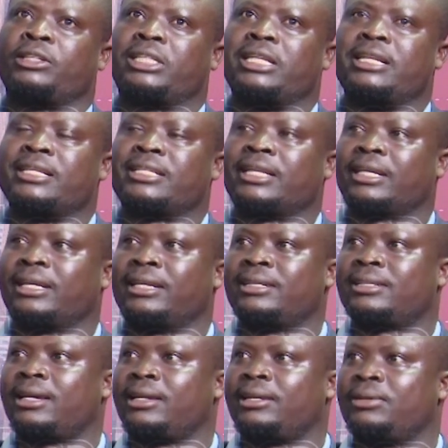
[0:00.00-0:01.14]
The second
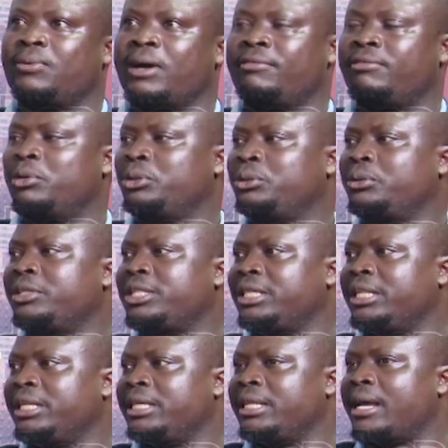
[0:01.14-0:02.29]
side, we have also
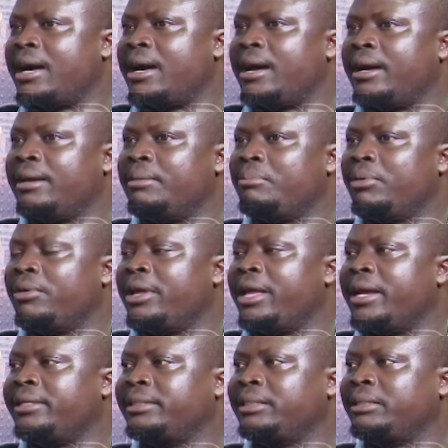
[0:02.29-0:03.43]
seen uh,
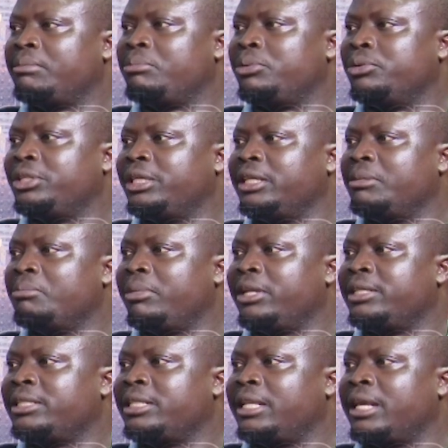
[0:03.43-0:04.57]
employers putting in
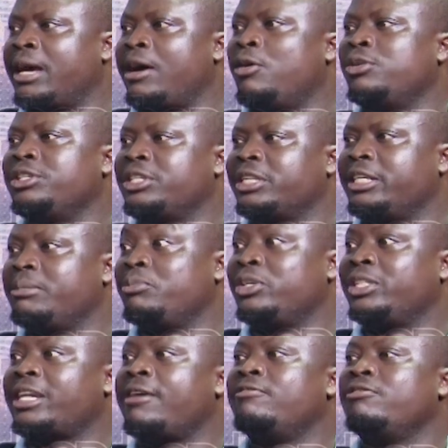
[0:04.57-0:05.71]
place their own scheme,
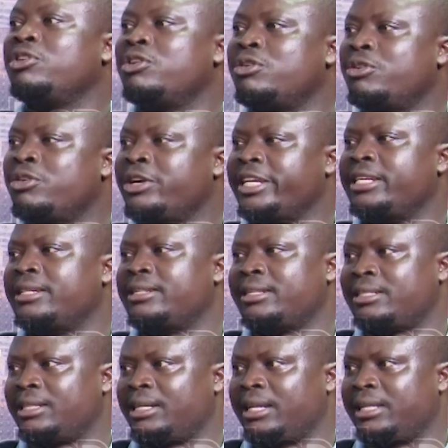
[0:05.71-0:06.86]
which have low
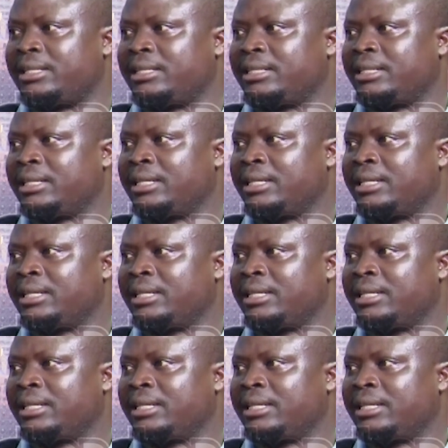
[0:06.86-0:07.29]
interest rate.